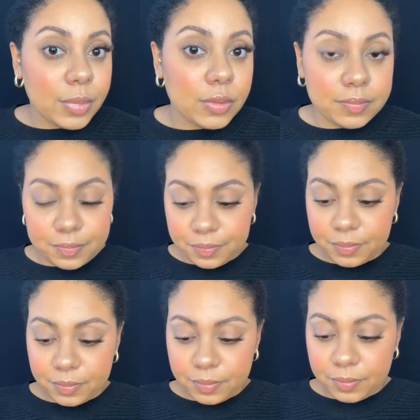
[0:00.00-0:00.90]
Boom.
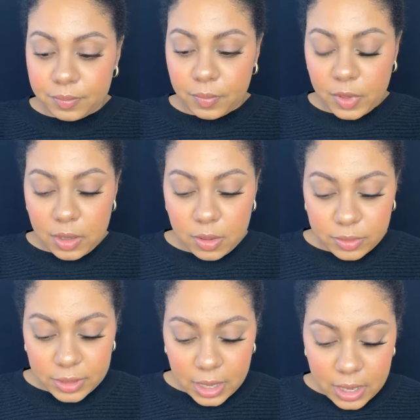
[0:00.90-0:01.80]

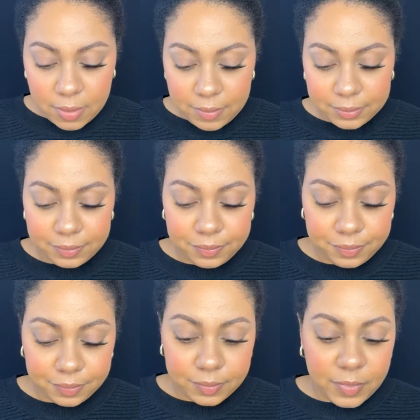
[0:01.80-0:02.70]
Close that up.
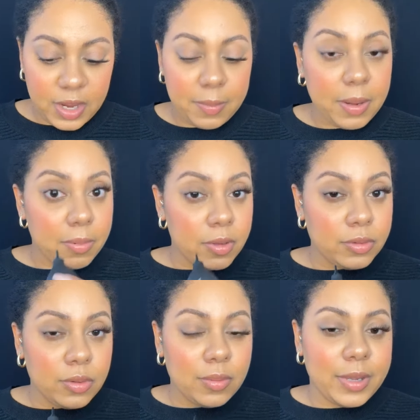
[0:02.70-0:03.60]
Take my blow
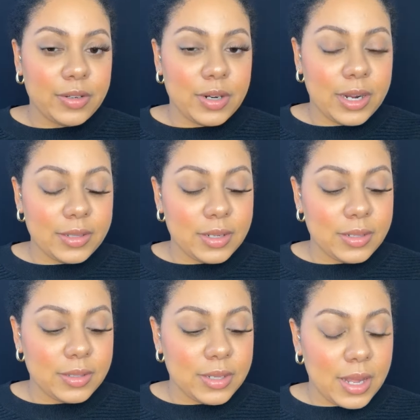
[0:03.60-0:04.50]
tool, make sure it gets nice and